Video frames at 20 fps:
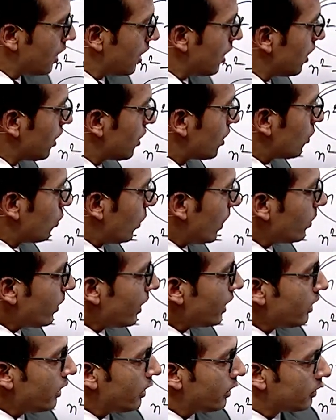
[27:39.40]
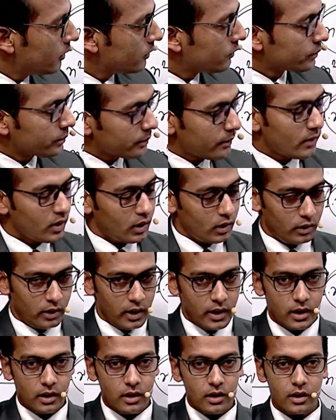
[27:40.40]
So we will
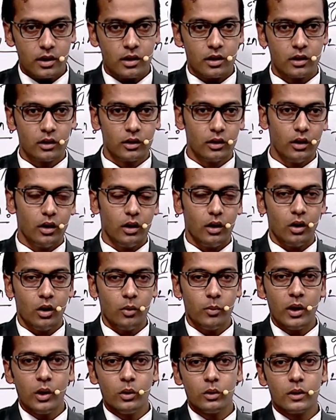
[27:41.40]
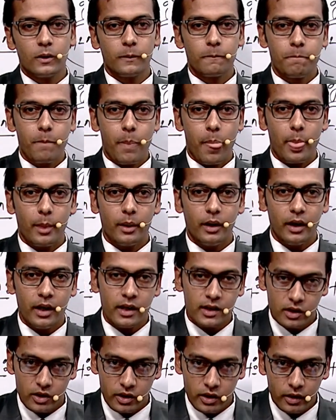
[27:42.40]
discuss about
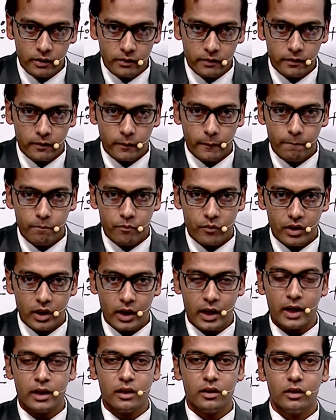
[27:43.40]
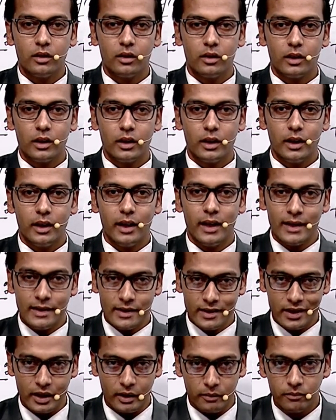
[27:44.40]
HCF and
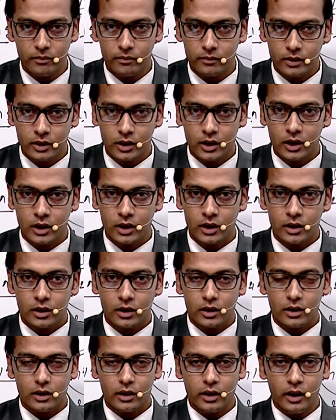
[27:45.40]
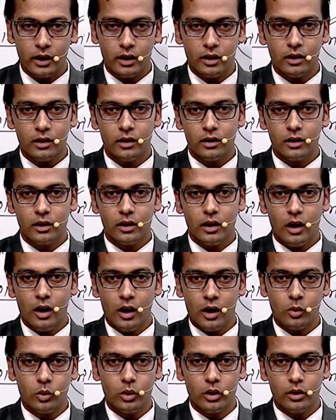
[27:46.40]
LCM in
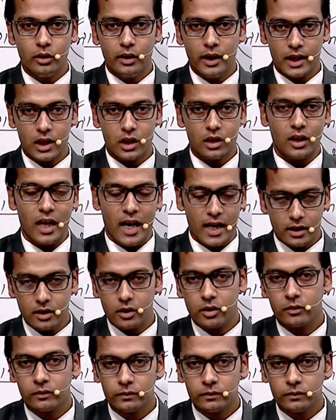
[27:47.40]
our next class.